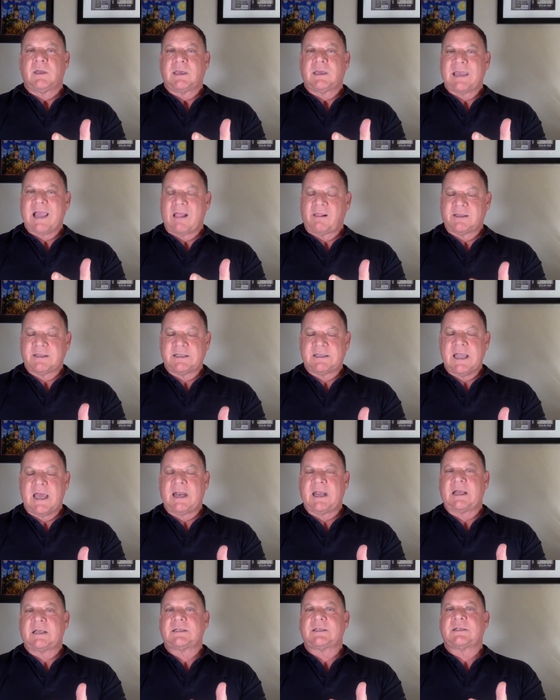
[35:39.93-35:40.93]

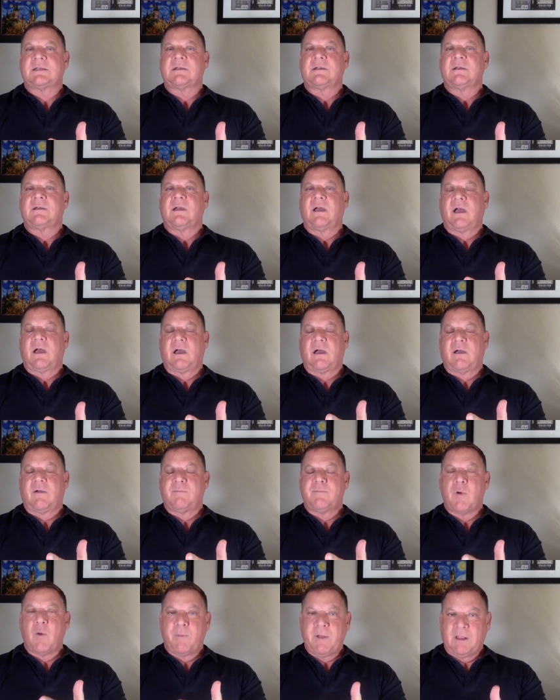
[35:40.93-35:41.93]
calisthenics, uh,
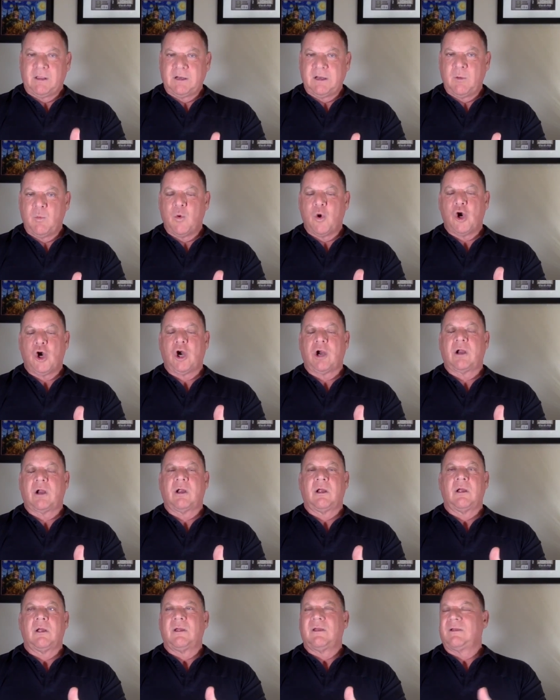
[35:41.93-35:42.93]
mobility work,
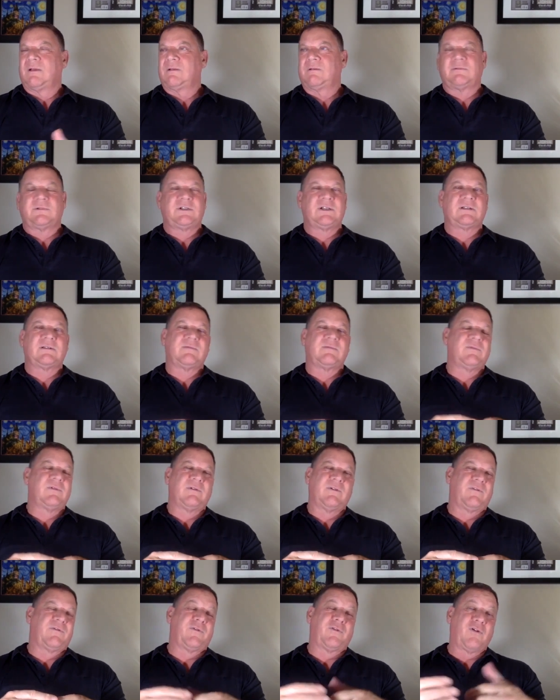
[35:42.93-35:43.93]
uh, just
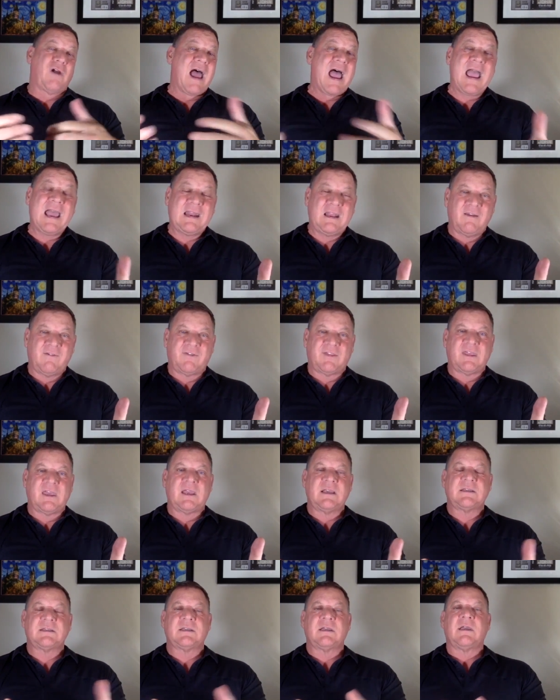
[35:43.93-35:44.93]
a variety of
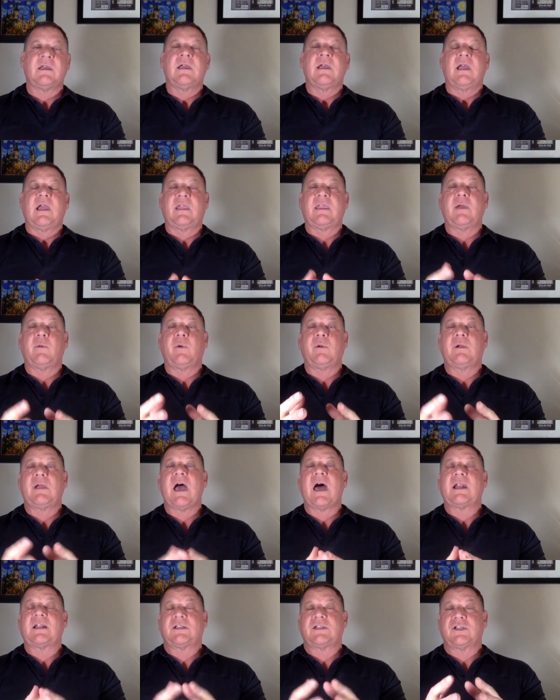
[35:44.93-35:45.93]
things. And then when we
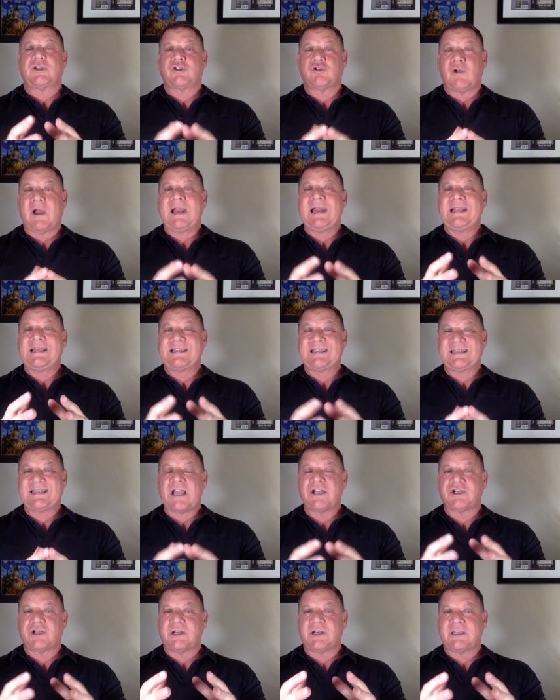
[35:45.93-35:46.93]
got into the training
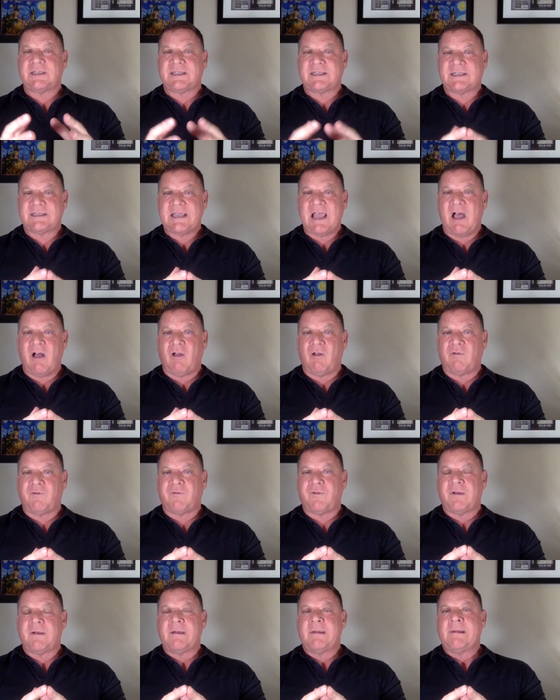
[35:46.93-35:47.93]
session
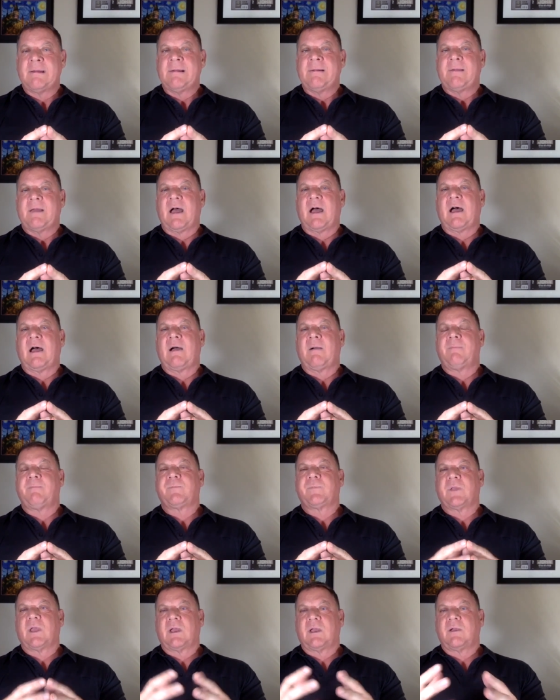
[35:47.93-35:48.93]
itself, um,
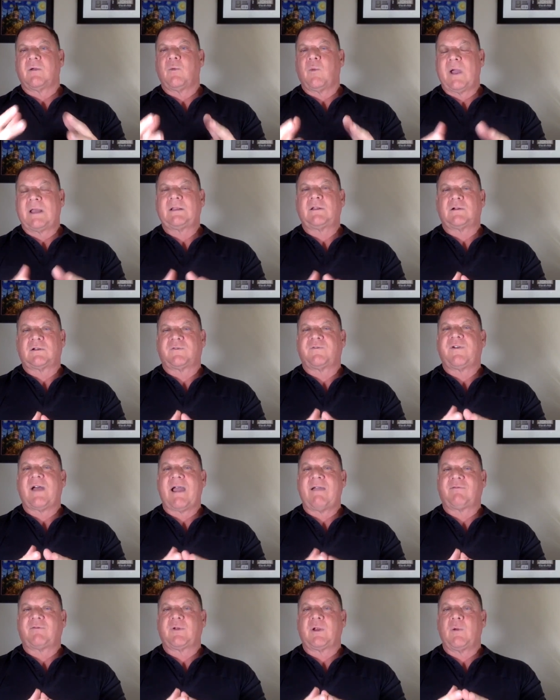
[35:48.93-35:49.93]
uh, Wendler's
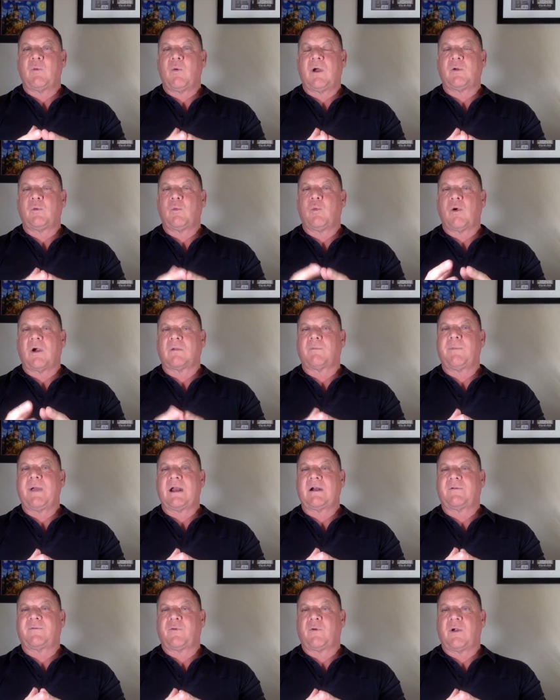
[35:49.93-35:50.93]
531 worked
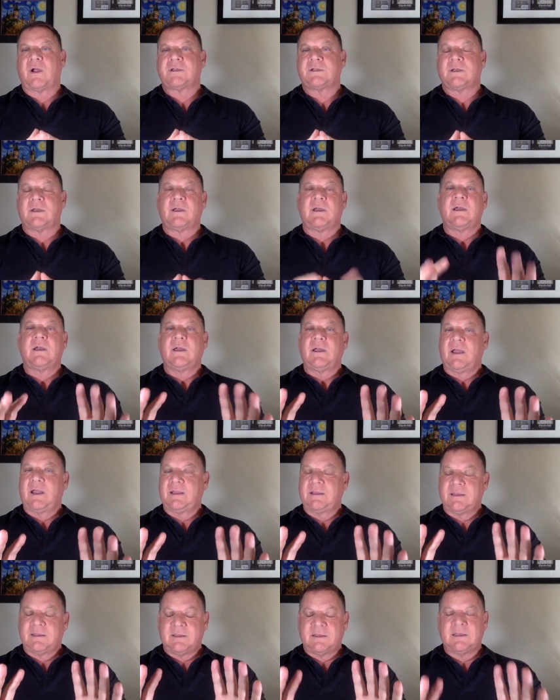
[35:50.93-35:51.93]
better for us.
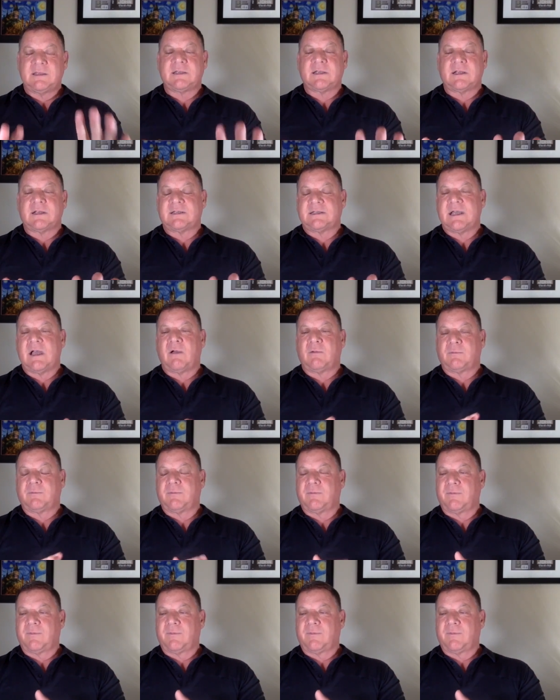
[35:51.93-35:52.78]
And this is going to sound